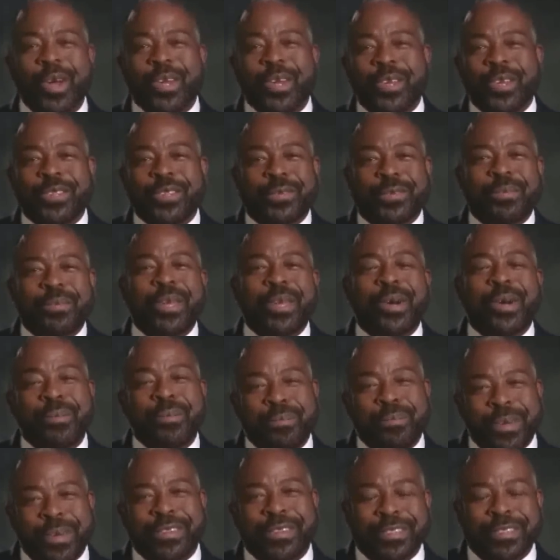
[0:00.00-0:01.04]
used to be your
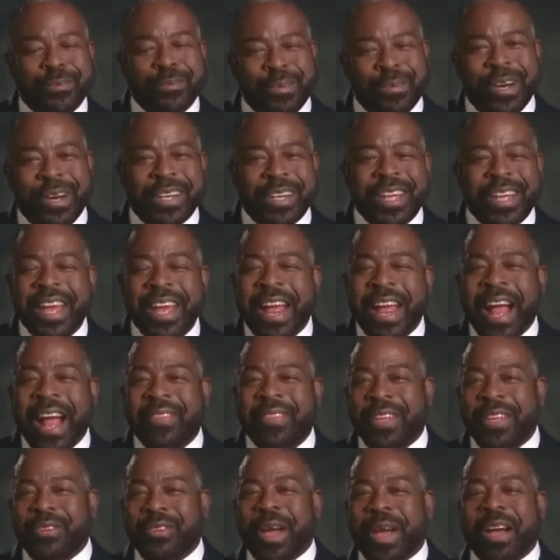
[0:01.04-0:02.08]
bosom buddy, and
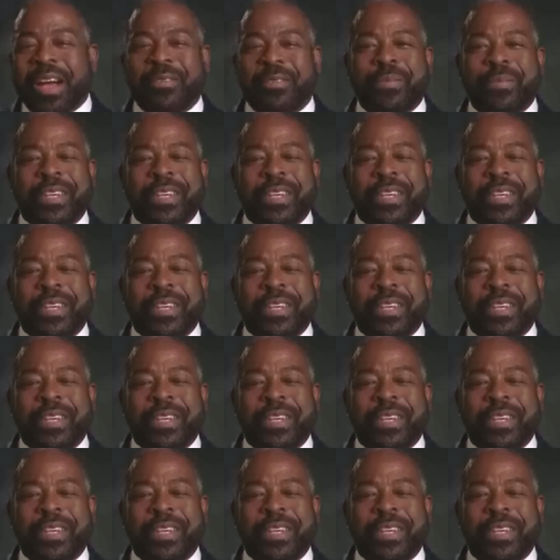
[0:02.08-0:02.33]
then you haven't